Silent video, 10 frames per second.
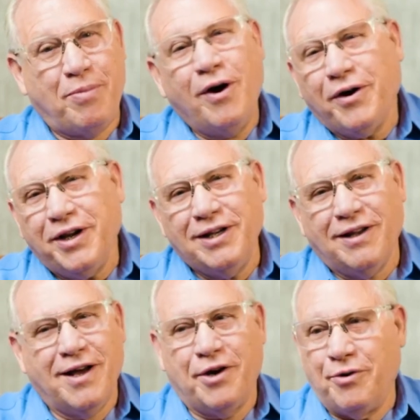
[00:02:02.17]
a parking
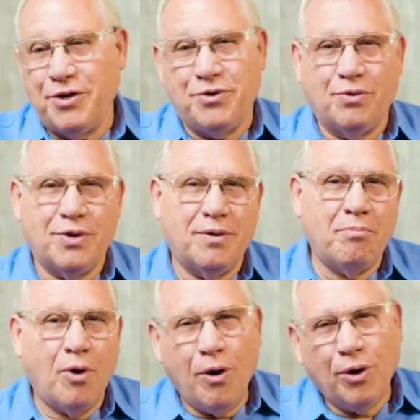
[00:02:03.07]
lot or into a
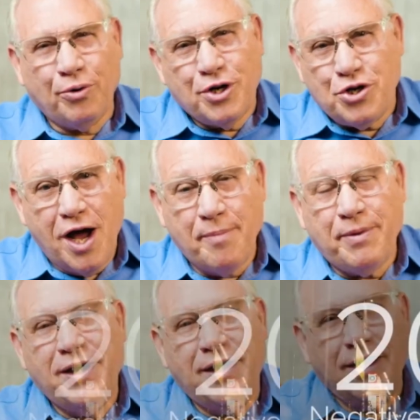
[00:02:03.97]
mall or a shop,